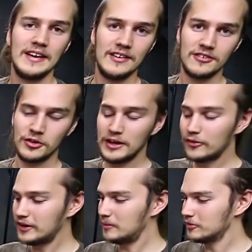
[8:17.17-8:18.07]
guys, so now
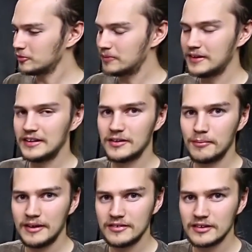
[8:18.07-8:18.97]
we're able to play the
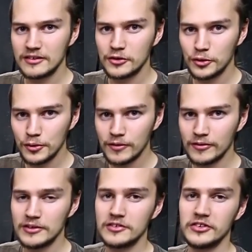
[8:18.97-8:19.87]
basic groove of
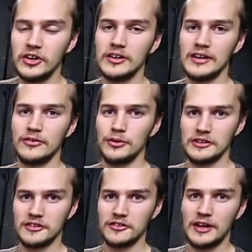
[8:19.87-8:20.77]
this song as well
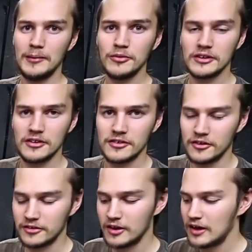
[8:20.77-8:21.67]
as the time
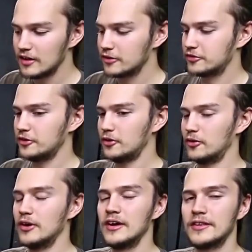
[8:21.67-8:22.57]
signatures.
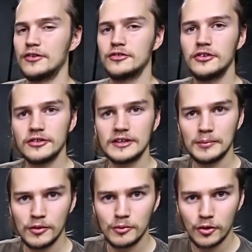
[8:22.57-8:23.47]
So there's just a
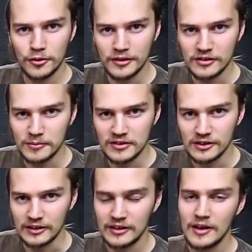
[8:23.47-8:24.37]
couple more things
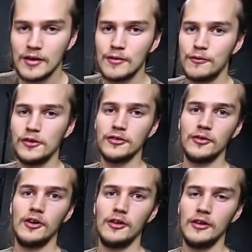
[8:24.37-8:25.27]
missing. First of
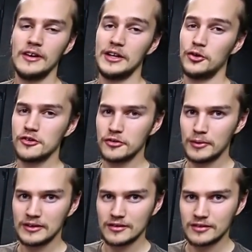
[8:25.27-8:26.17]
all, in order to
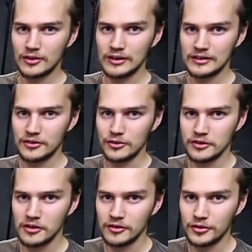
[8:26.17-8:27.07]
make this sound like the
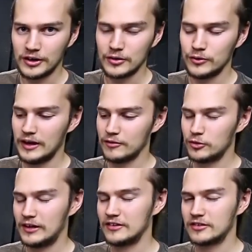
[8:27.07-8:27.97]
original track, we have
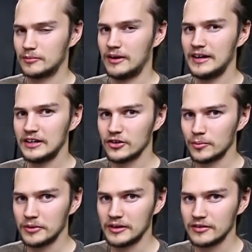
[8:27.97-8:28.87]
to add some hi-hat
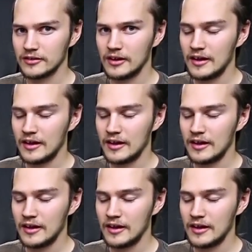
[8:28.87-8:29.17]
openings.